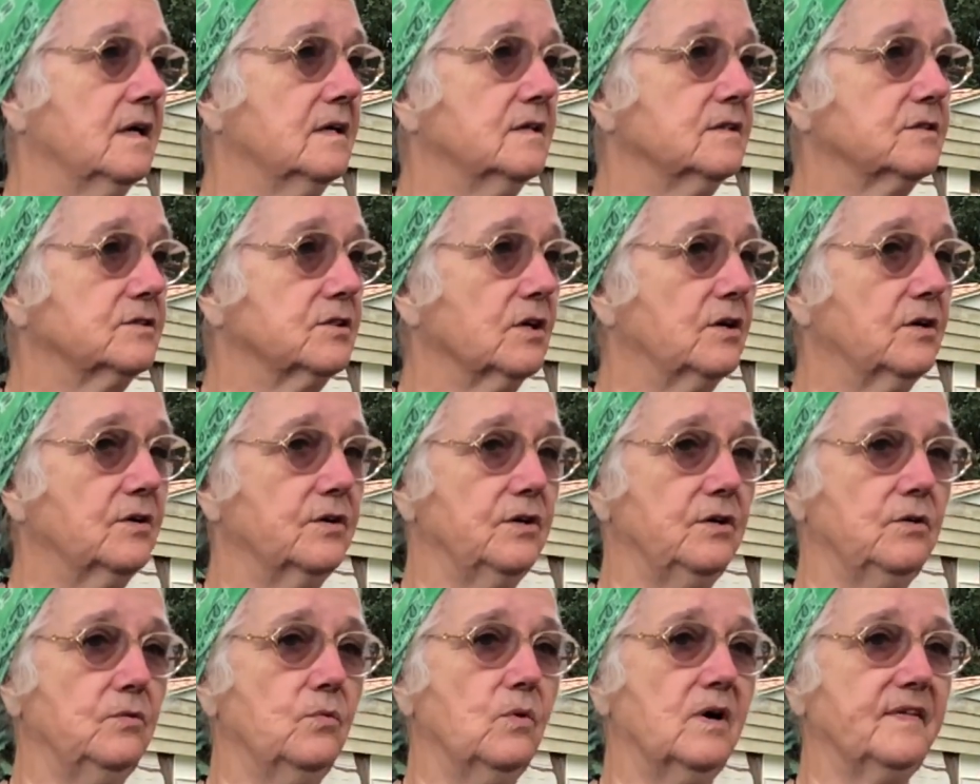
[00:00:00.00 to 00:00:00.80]
So
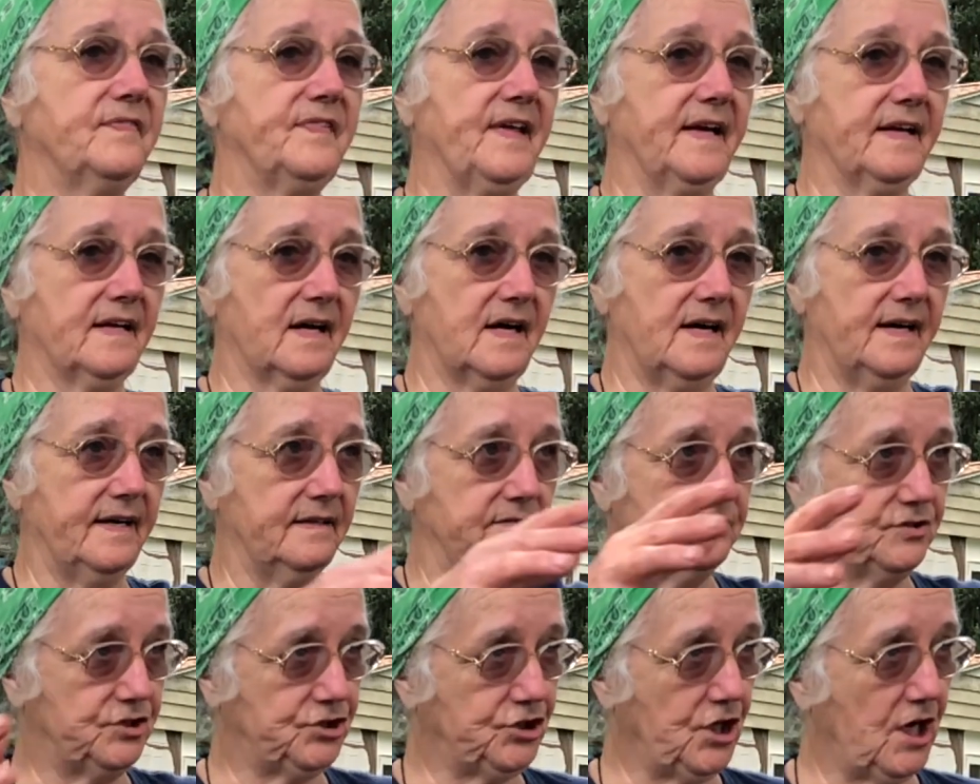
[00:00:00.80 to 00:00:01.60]
you want that kind
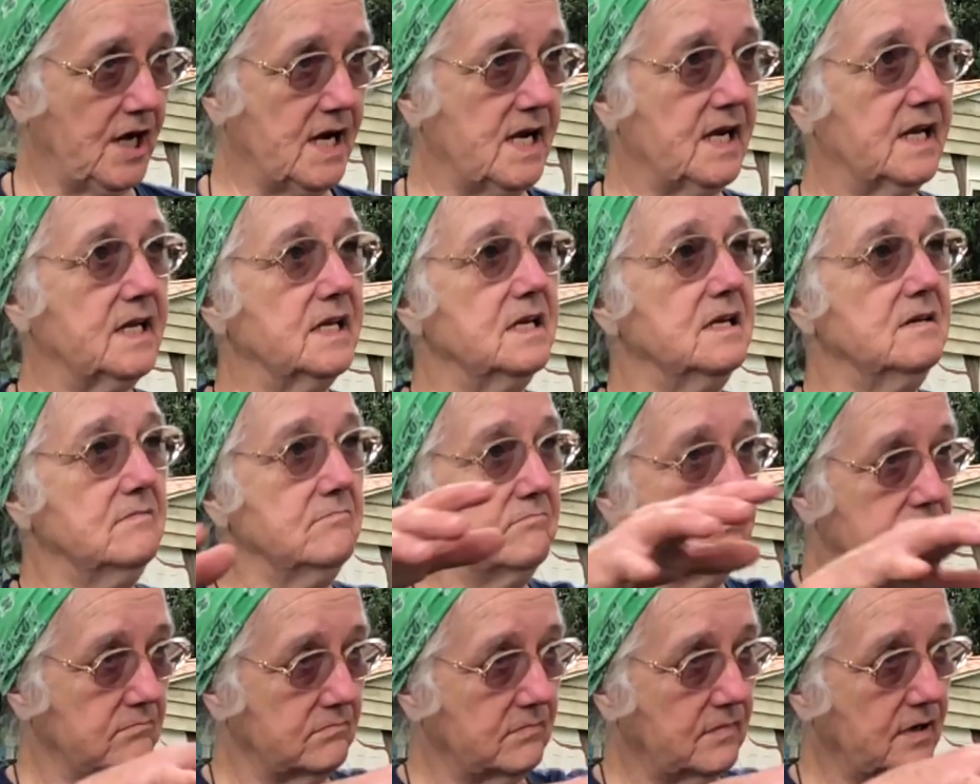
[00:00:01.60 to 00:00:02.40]
of shaded,
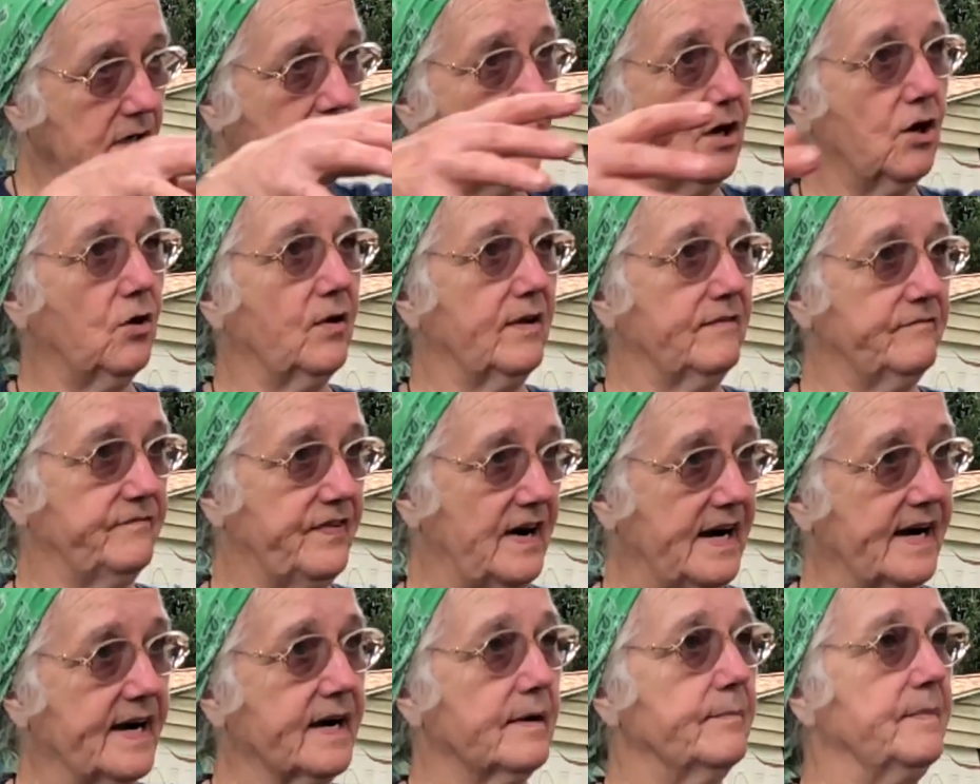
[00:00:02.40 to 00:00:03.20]

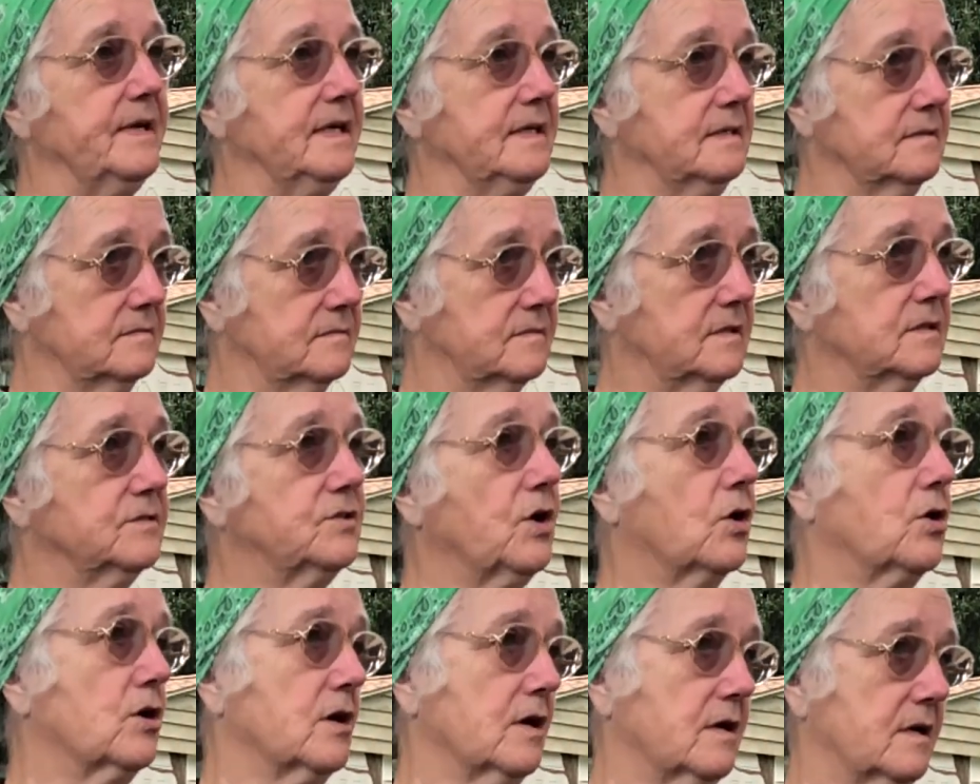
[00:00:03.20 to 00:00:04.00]
environment,
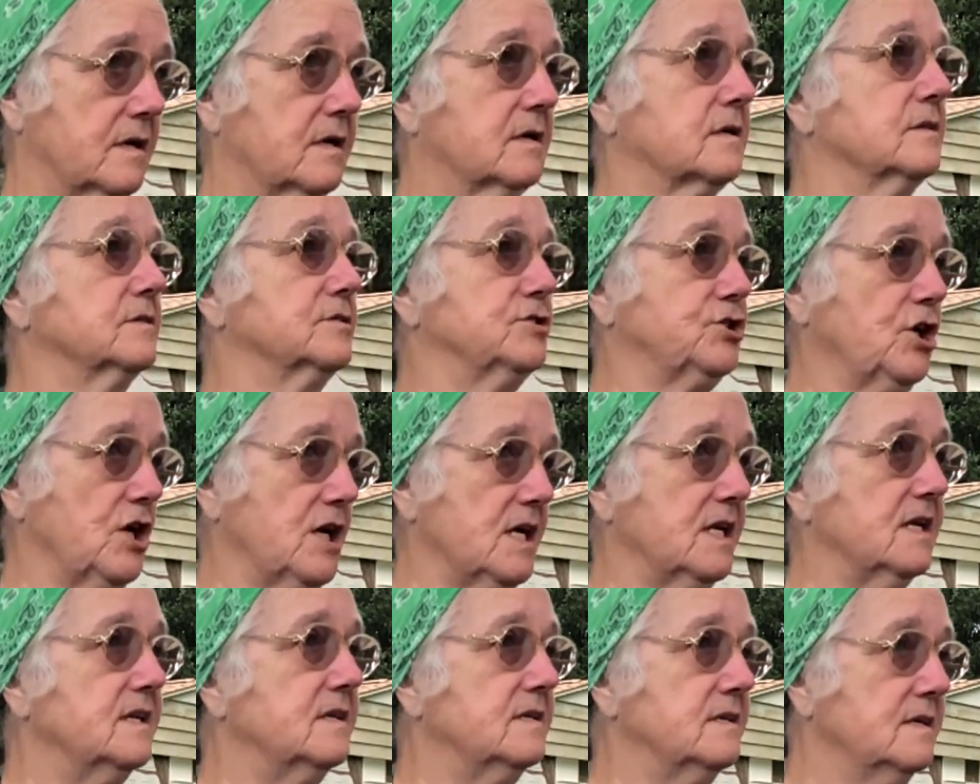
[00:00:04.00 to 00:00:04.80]
dark,
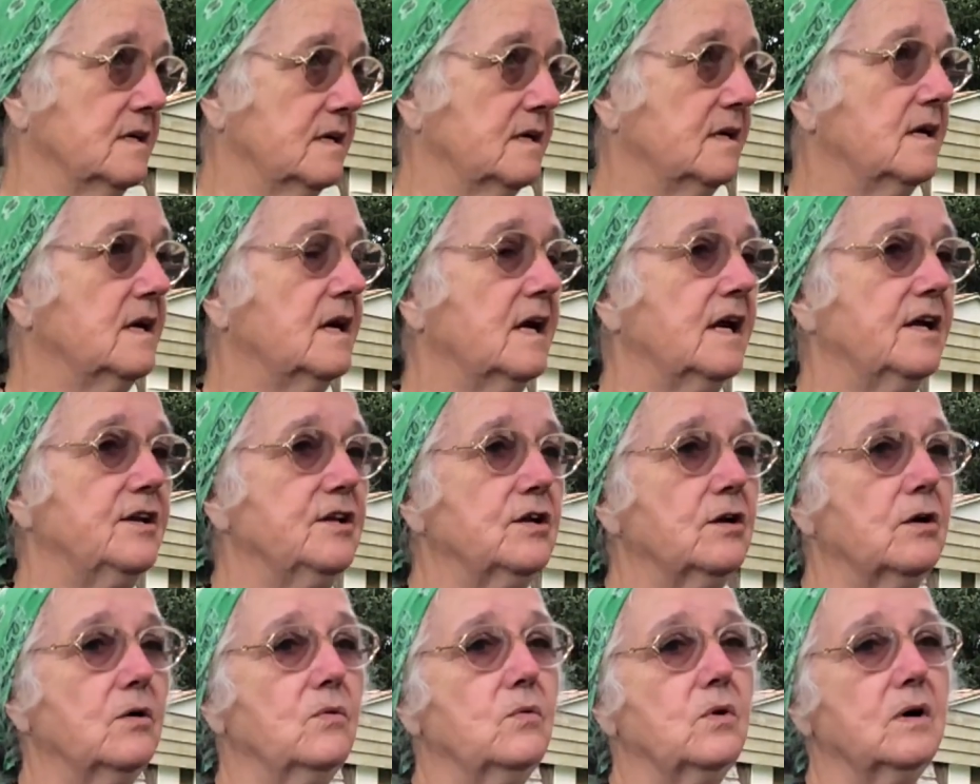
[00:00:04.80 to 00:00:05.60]
shaded. And
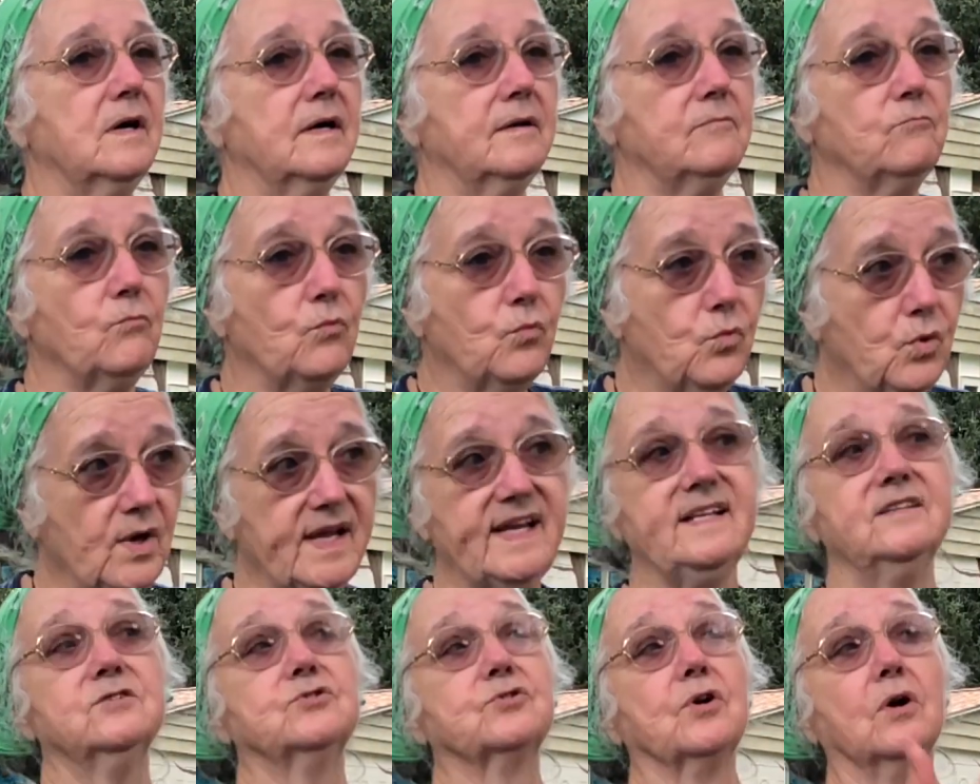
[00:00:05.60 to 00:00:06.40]
you don't want
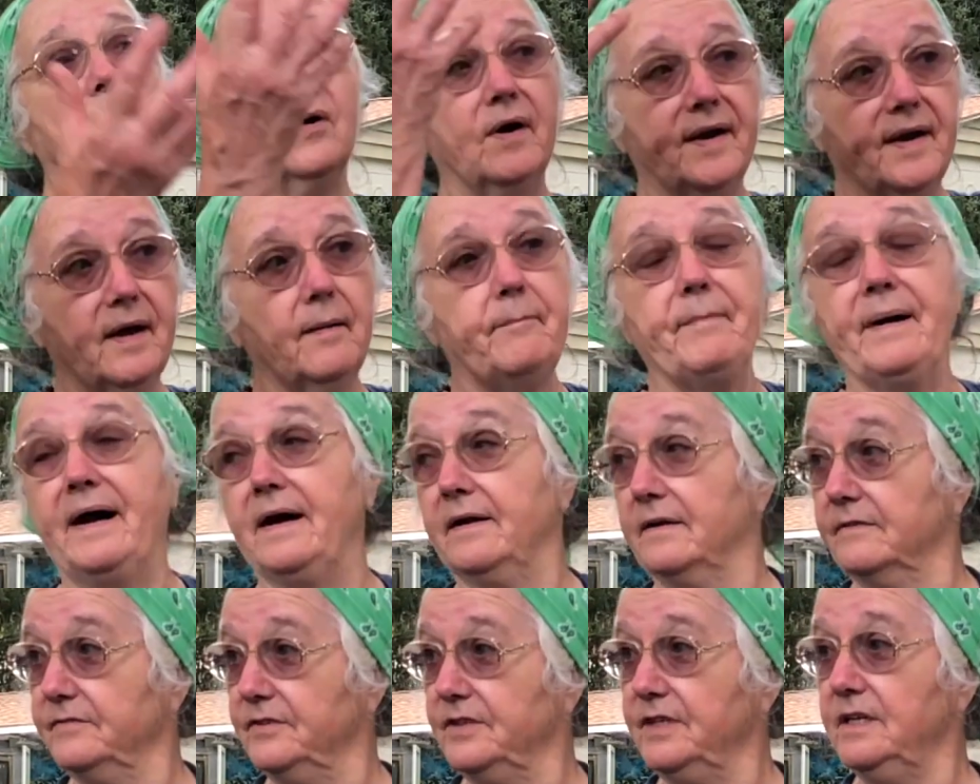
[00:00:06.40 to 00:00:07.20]
weeds growing up
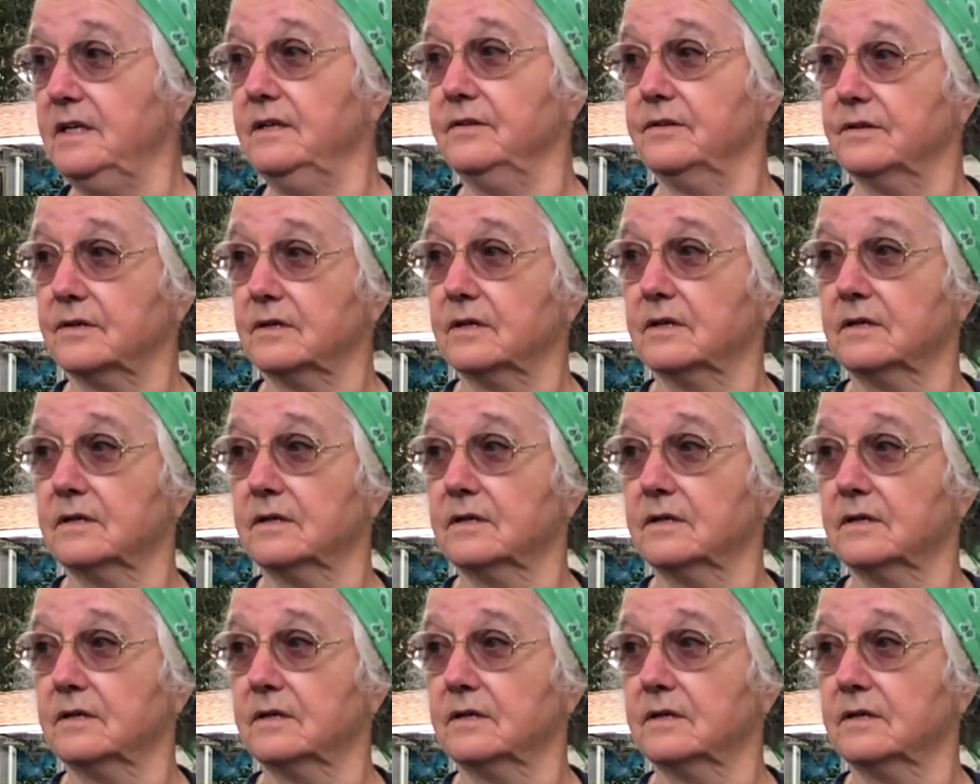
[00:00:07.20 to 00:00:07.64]
out of it either,